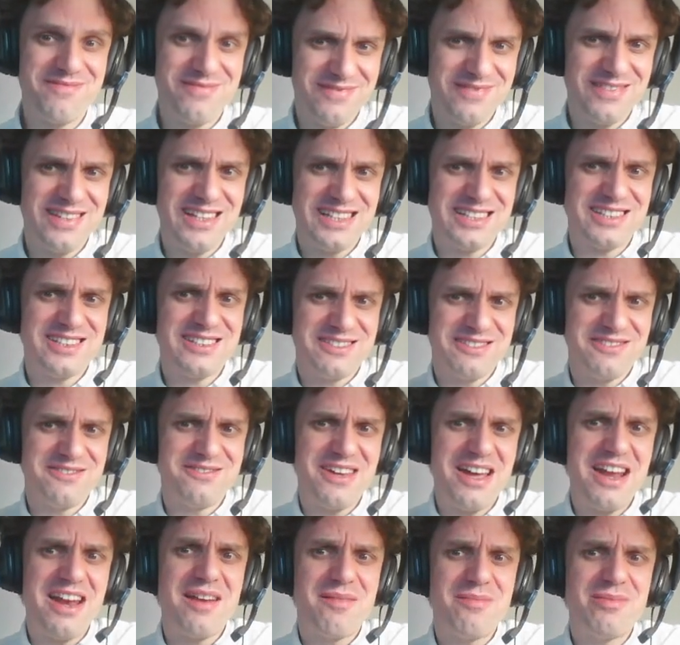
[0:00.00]
this
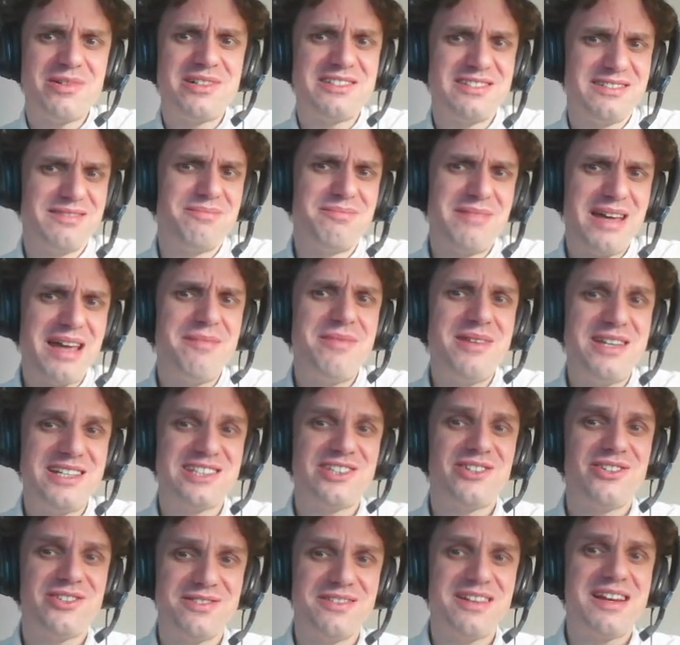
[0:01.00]
variable maybe
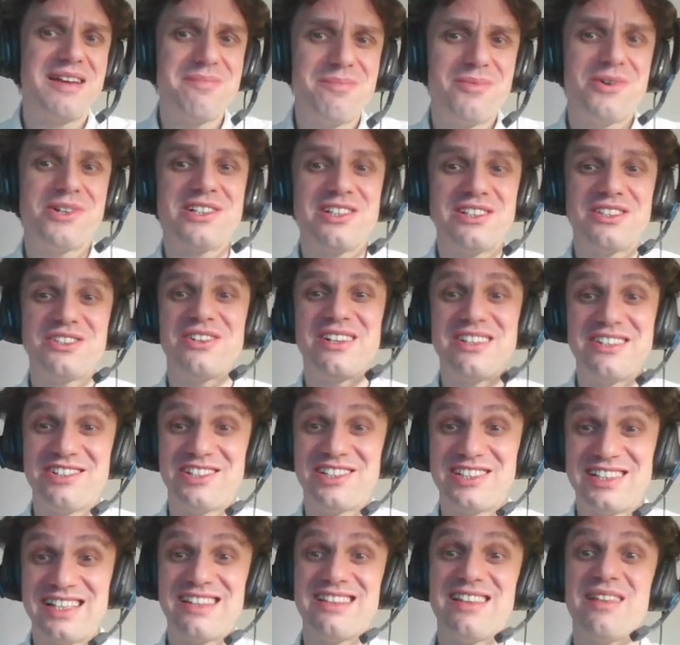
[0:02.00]
is not very important to
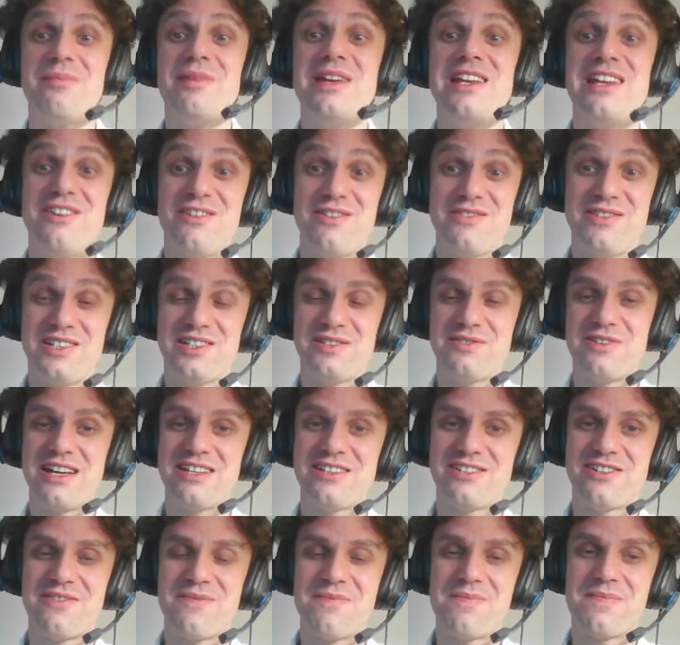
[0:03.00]
understand the meaning of this
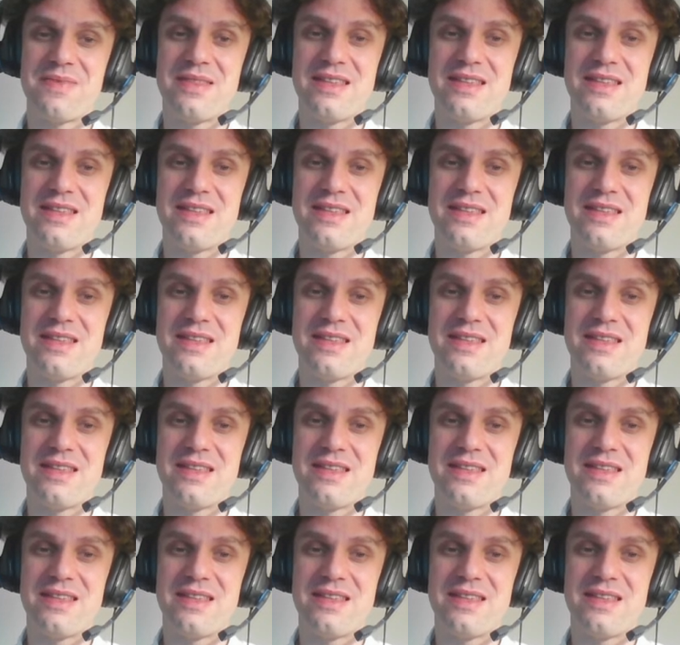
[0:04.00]
factor.